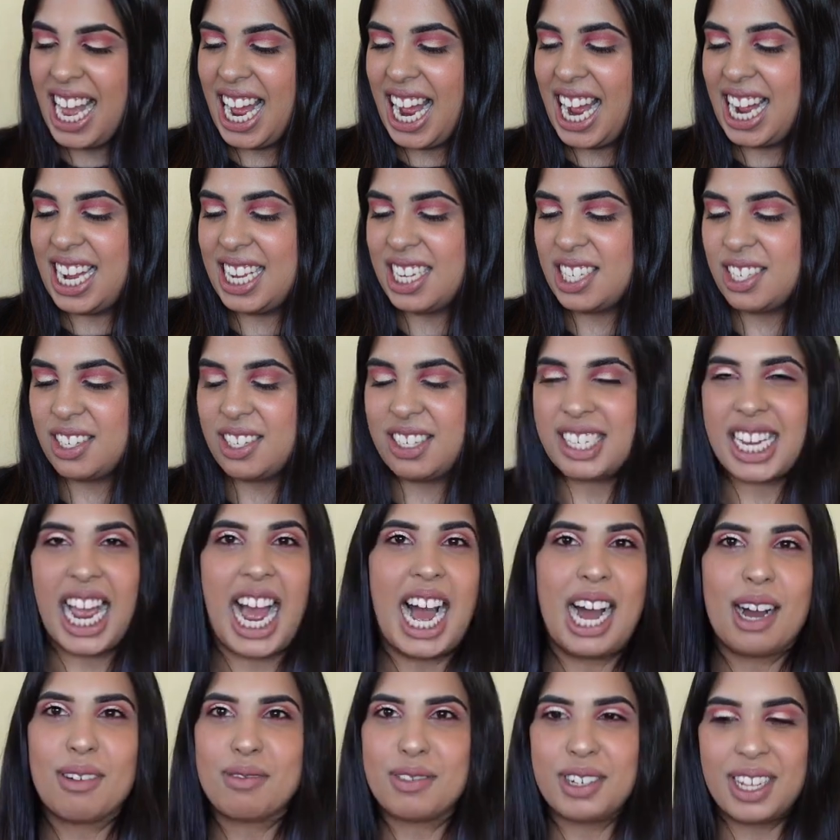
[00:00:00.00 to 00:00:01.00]
and
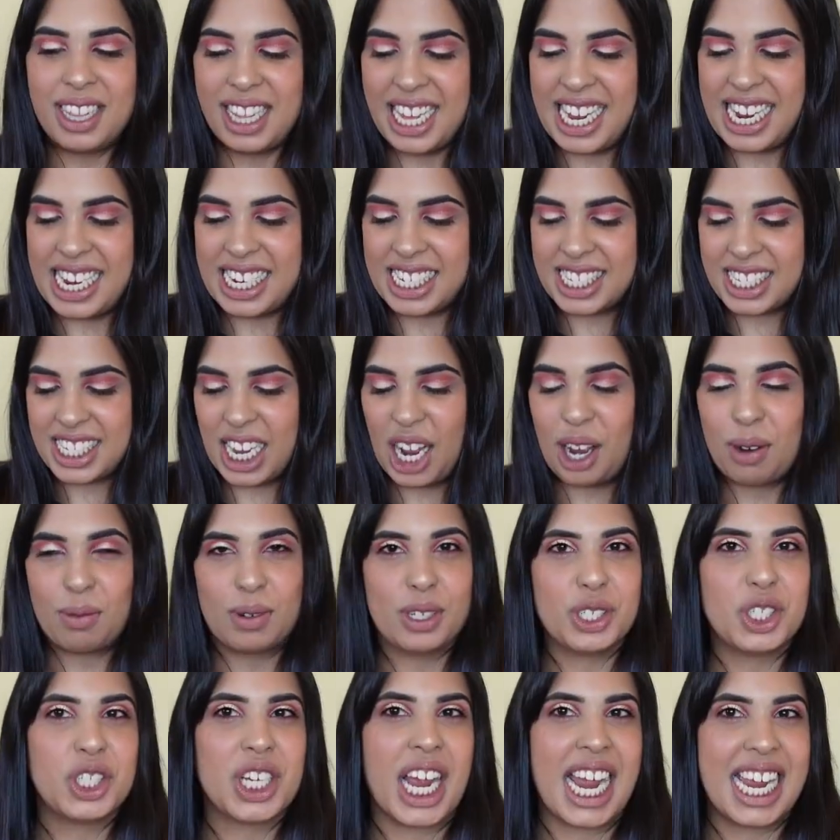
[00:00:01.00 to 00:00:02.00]
after this I
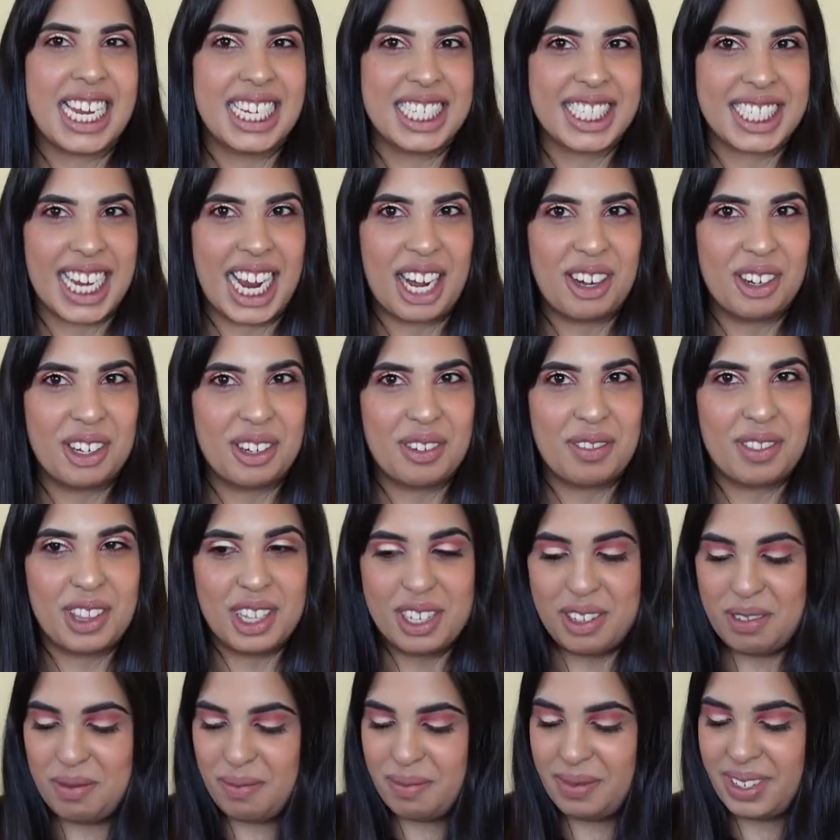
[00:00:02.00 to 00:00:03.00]
will change out of
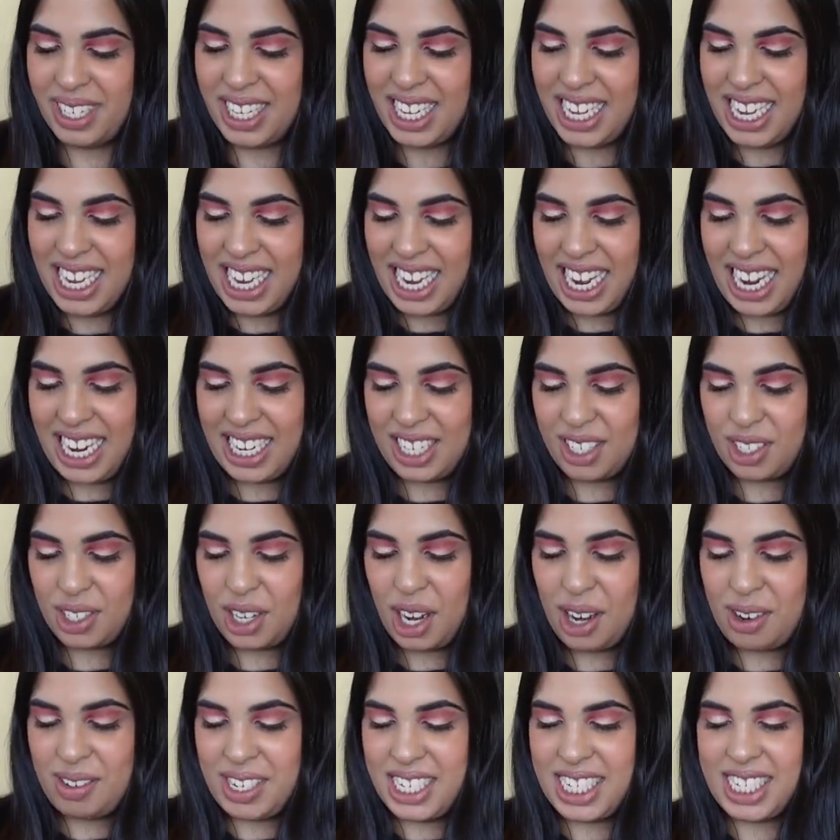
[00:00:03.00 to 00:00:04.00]
them and
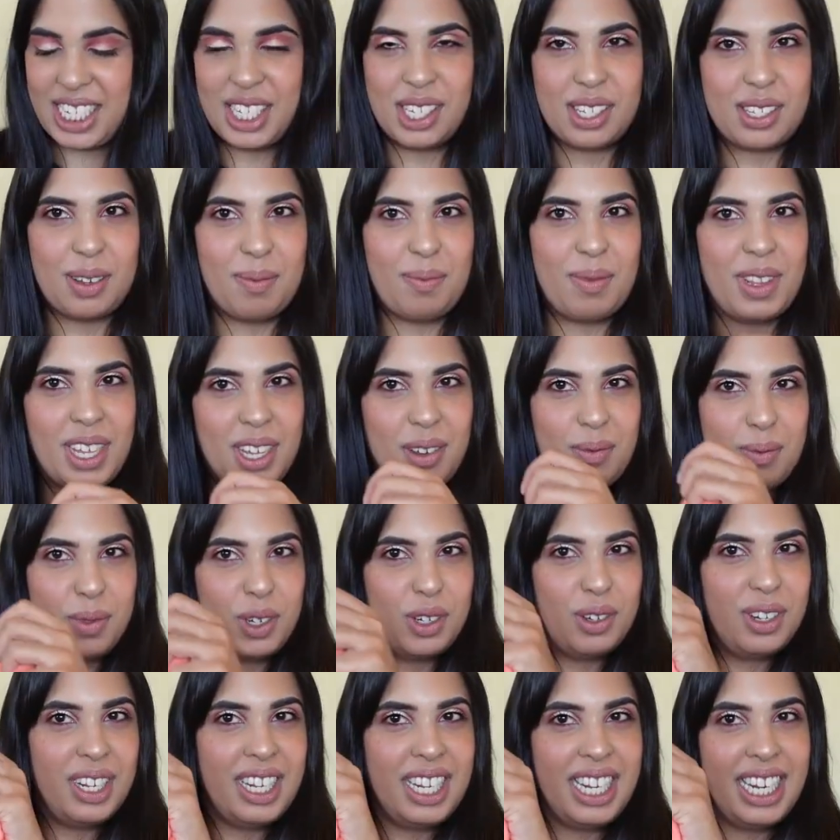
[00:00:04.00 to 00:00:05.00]
go into something
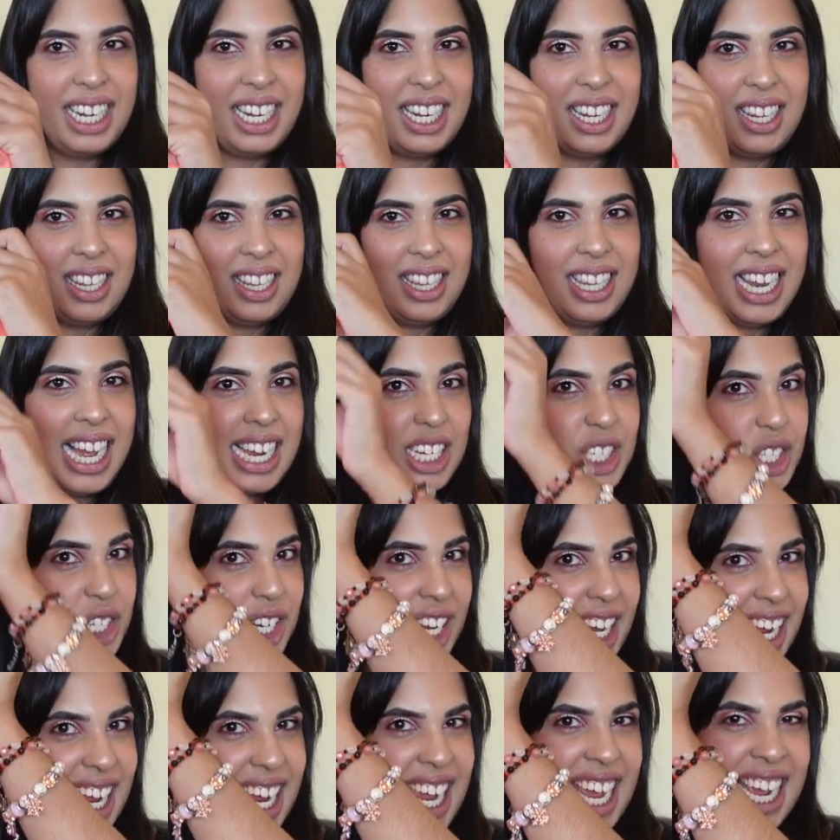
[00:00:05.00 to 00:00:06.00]
more
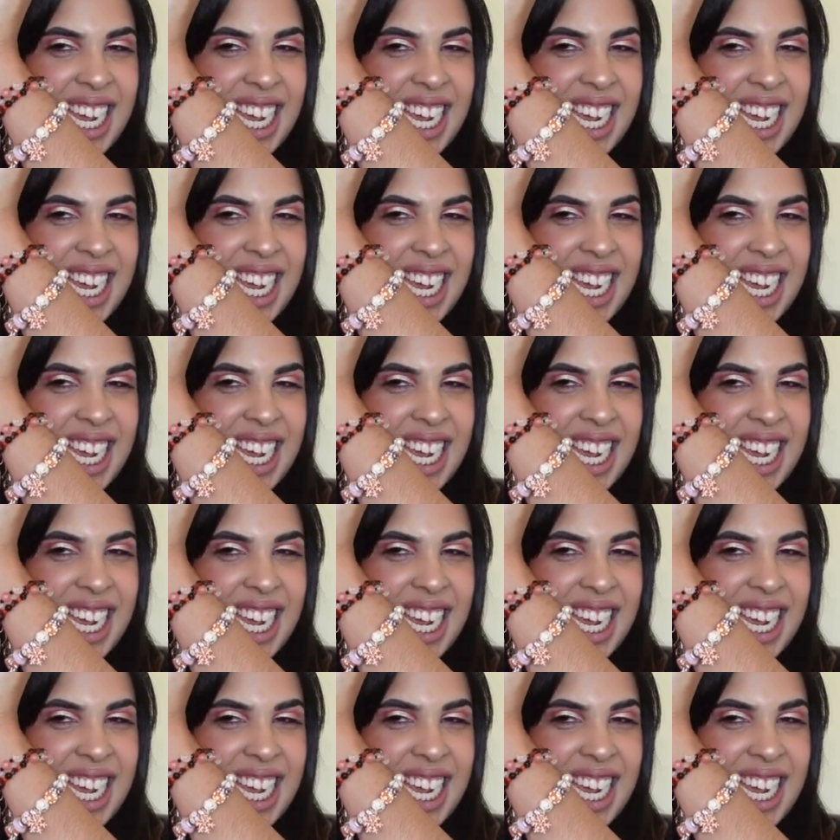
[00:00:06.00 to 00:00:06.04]
leisurely